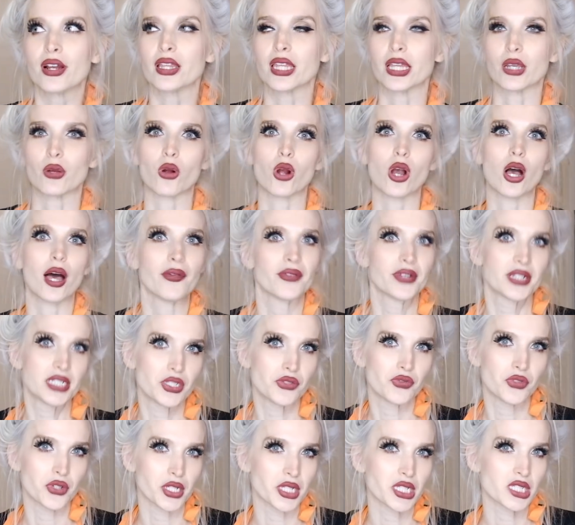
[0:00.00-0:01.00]
Like, we're all having
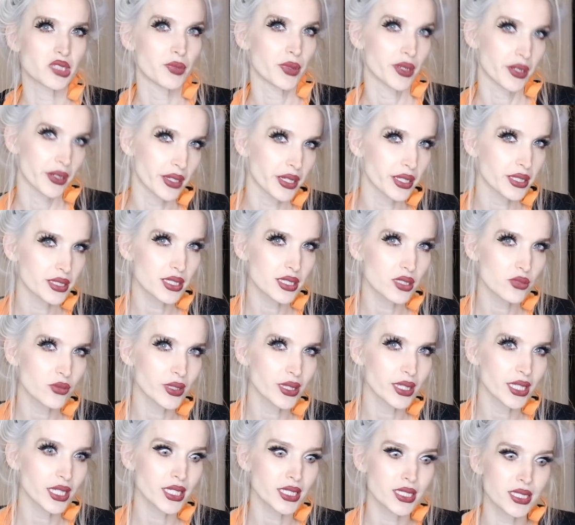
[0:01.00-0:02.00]
different experiences with
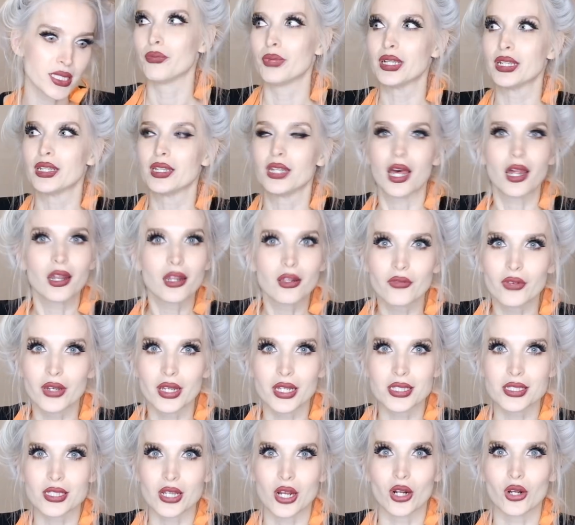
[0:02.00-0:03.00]
this, but none of
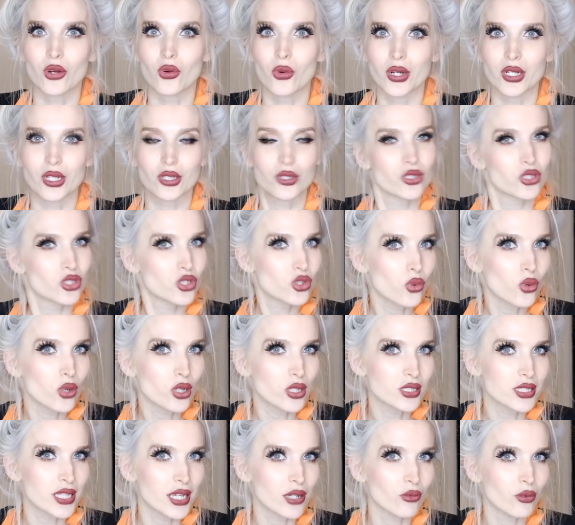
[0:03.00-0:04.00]
us are going to the
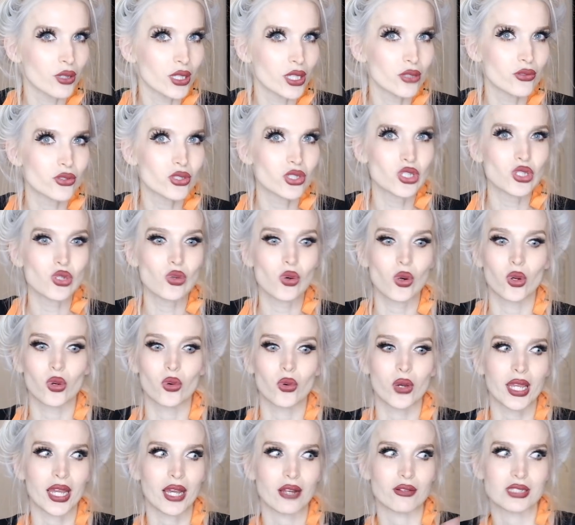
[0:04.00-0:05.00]
stores like we used to or
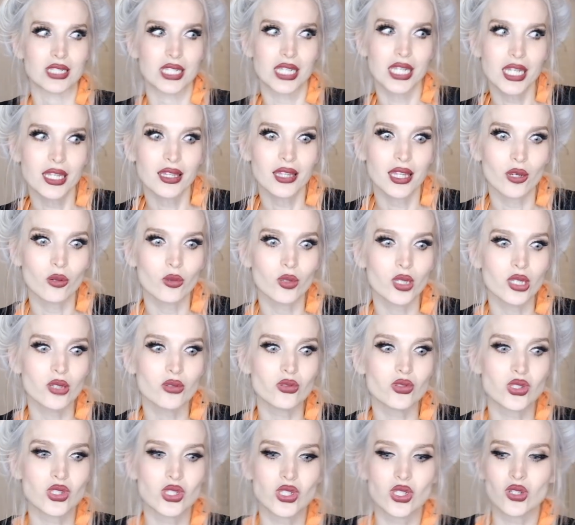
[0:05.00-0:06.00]
going out to eat like we
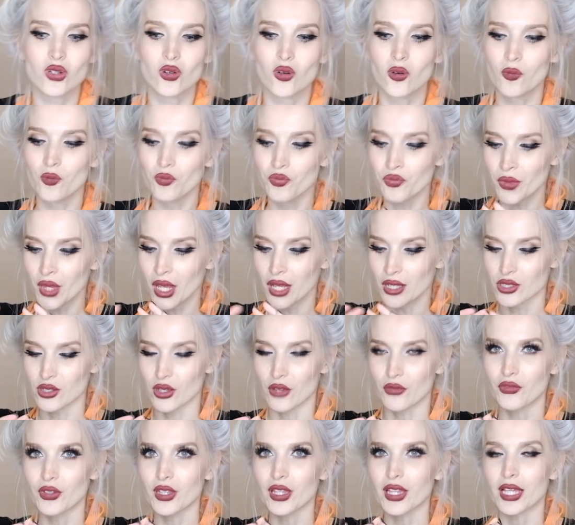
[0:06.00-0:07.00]
used to. So I
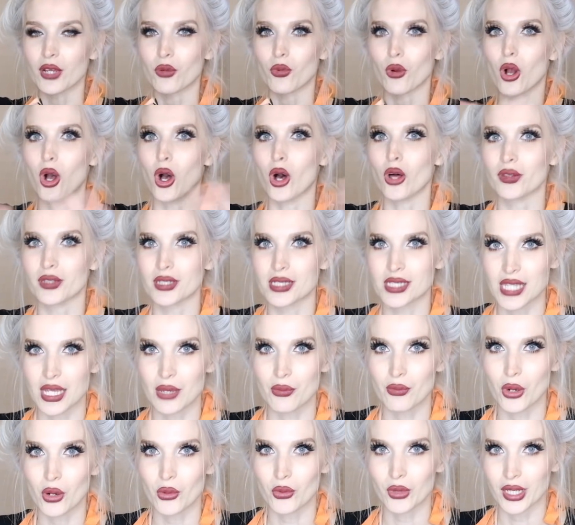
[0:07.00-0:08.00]
feel like we're all in the same
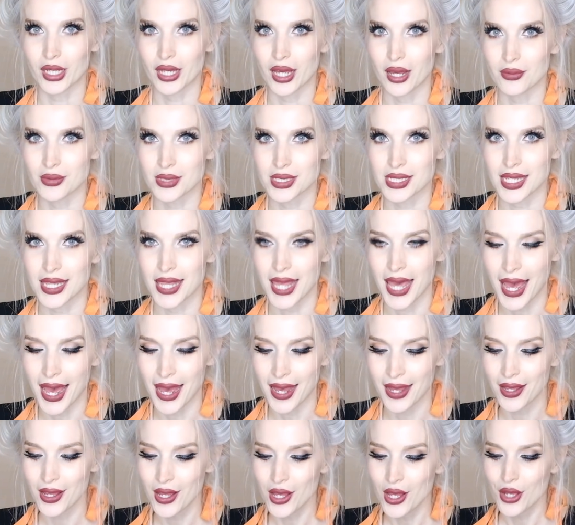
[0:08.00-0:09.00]
boat when it comes to
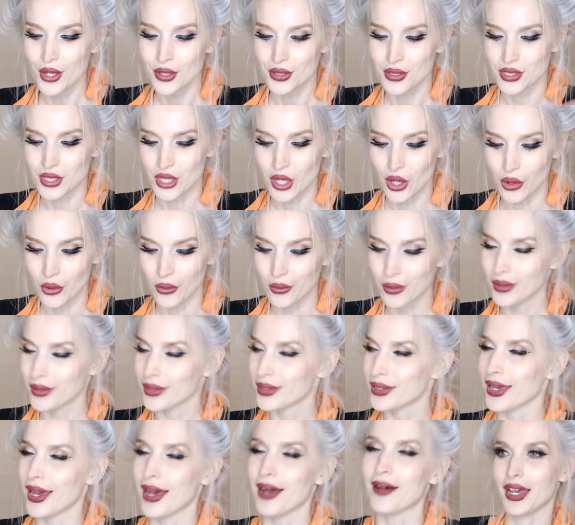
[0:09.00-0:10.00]
that. So
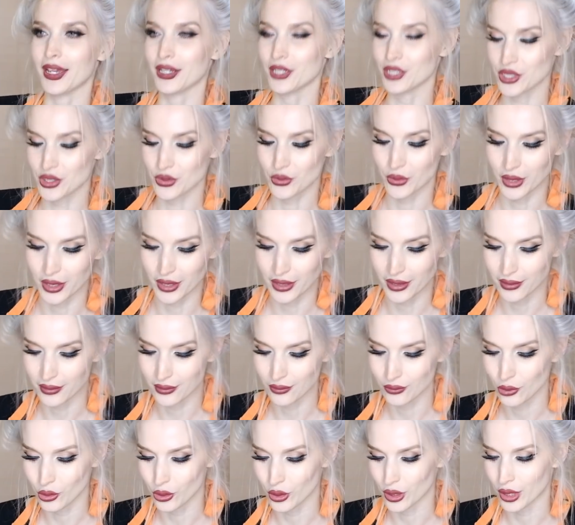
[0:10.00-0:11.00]
yeah, I just want to
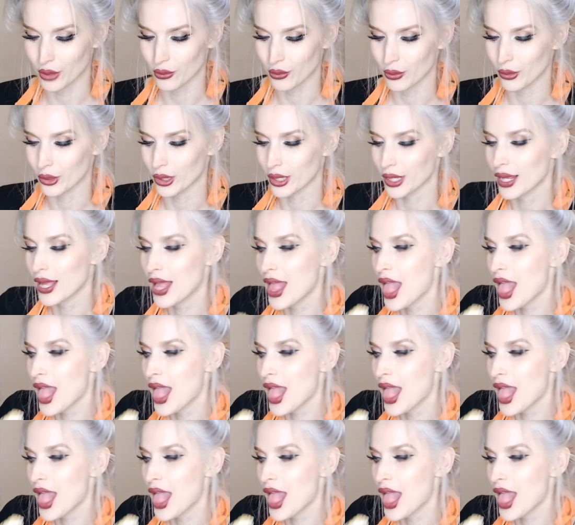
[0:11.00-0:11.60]
hold on one more.